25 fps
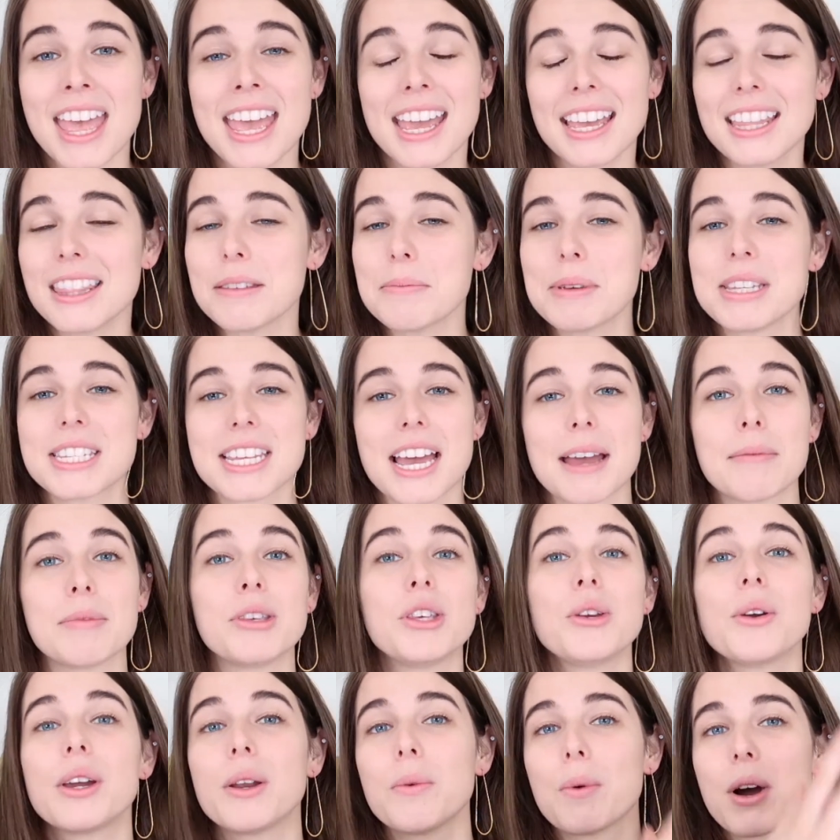In the meantime,
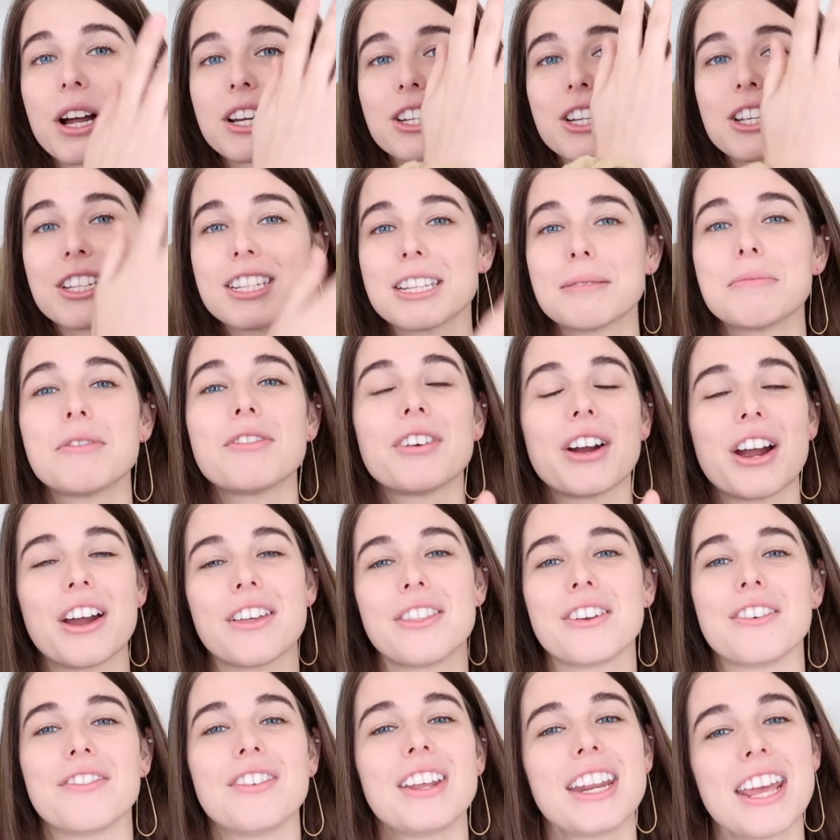you can watch some of our
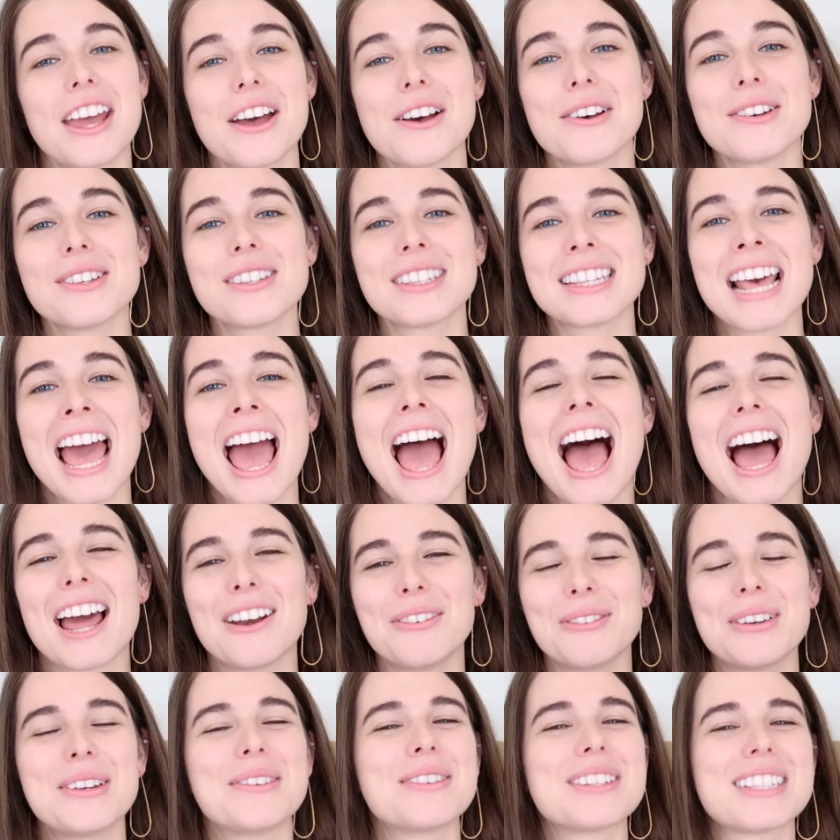other videos, and
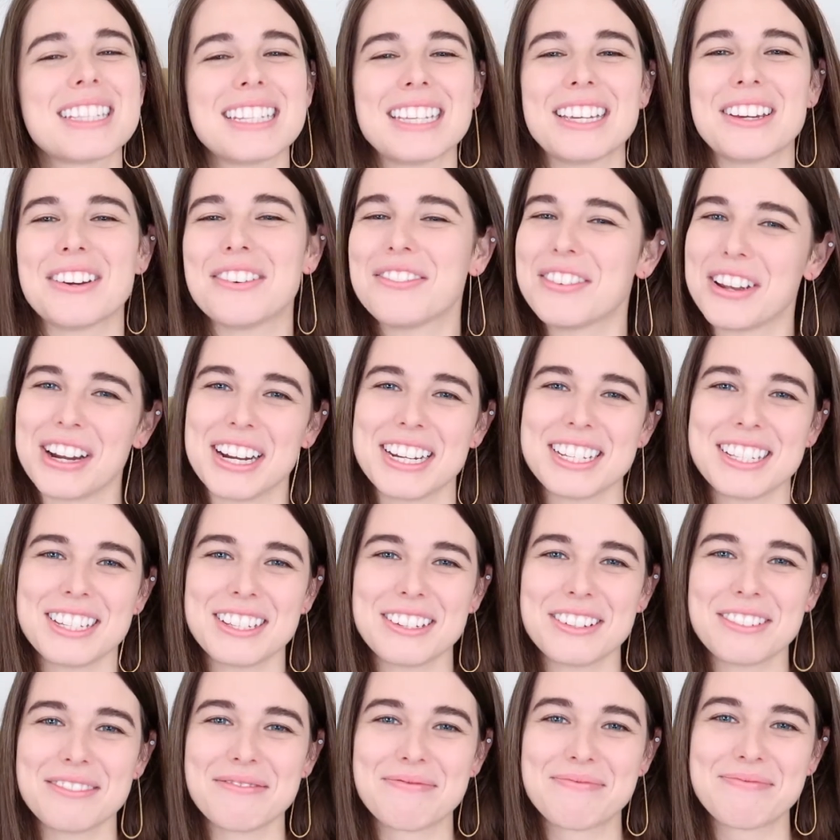we will see you very
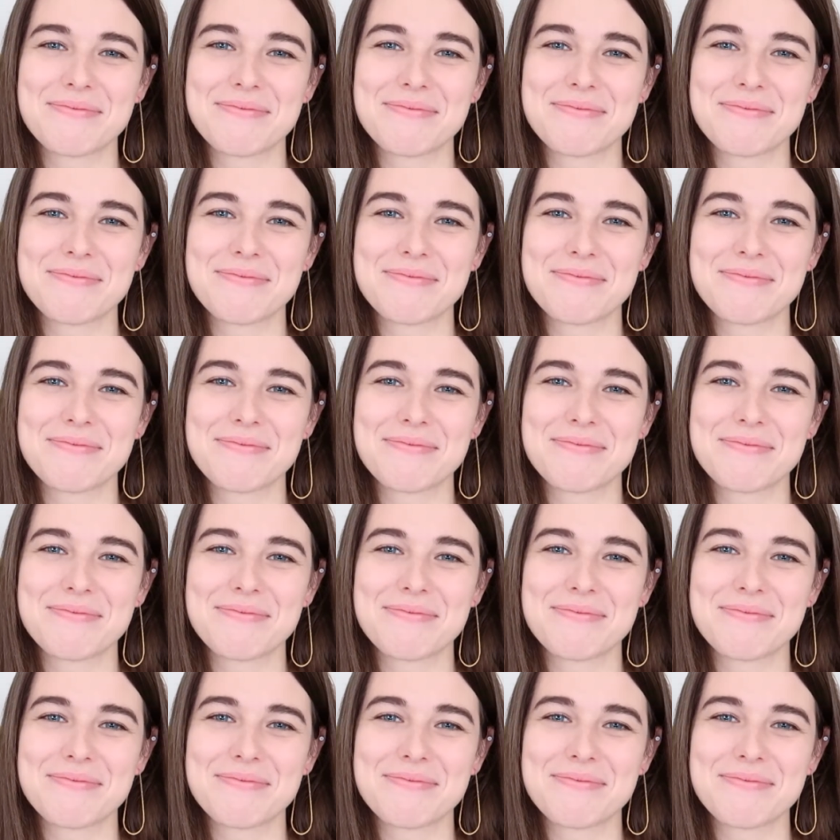soon.